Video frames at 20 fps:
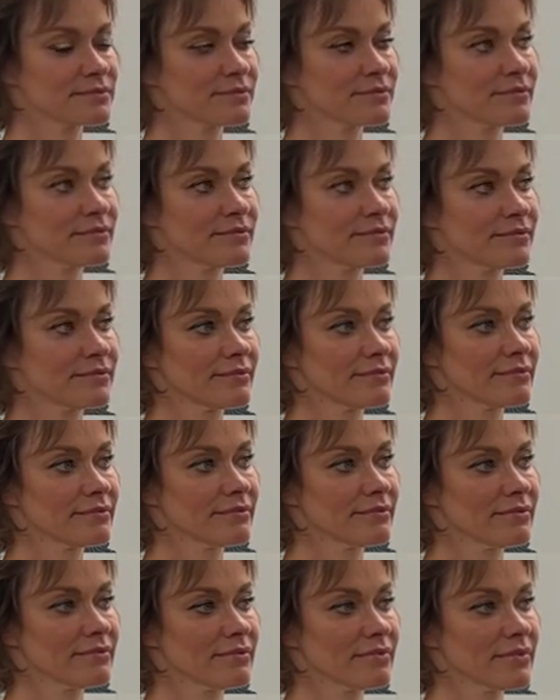
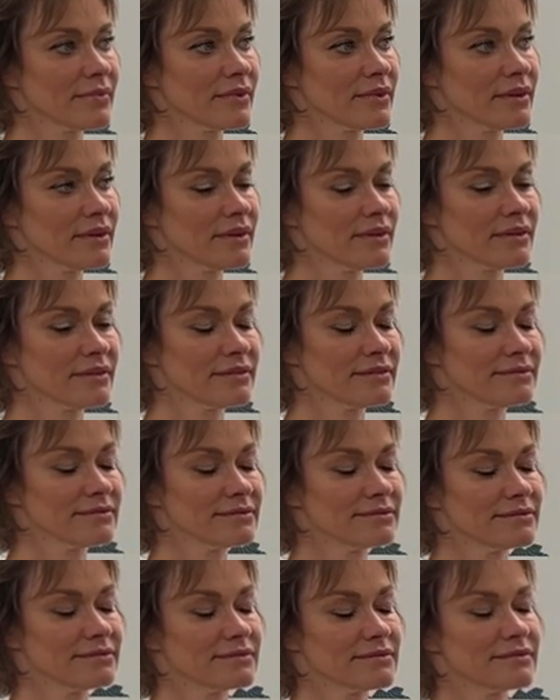
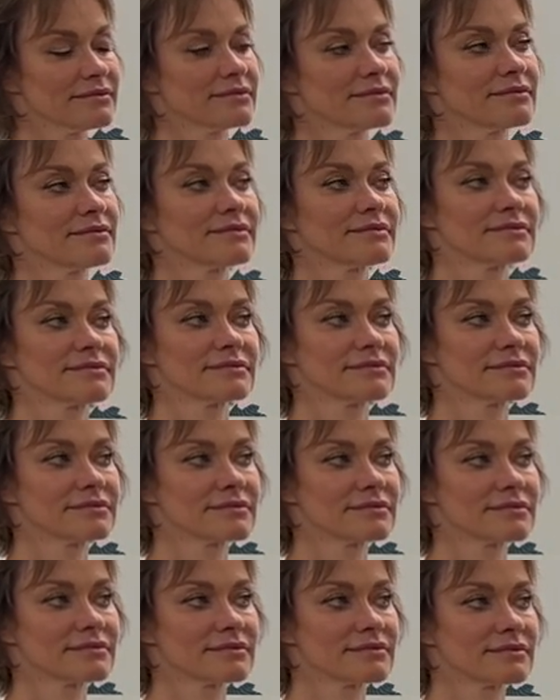
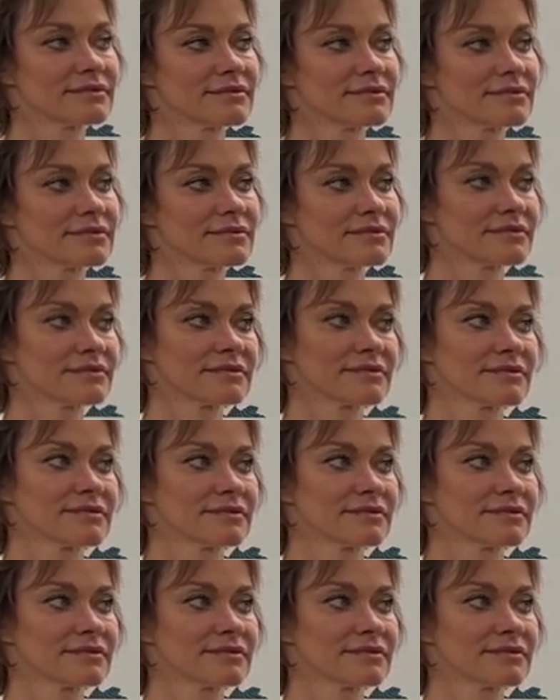This person isn't speaking.